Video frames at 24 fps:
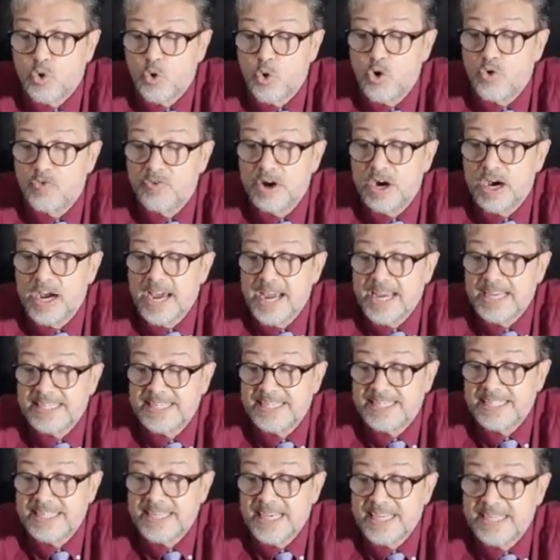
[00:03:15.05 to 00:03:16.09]
over
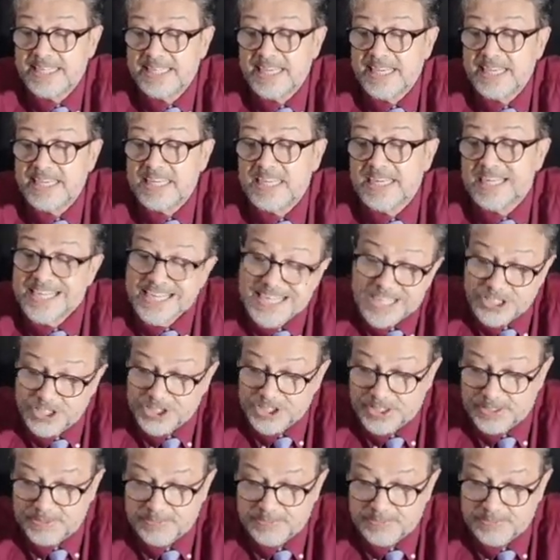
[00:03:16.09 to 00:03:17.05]
SCS incursion.